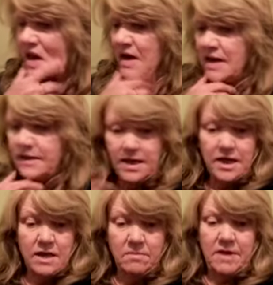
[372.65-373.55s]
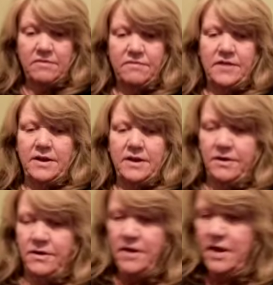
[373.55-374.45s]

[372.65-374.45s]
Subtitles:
and I think it might fit here.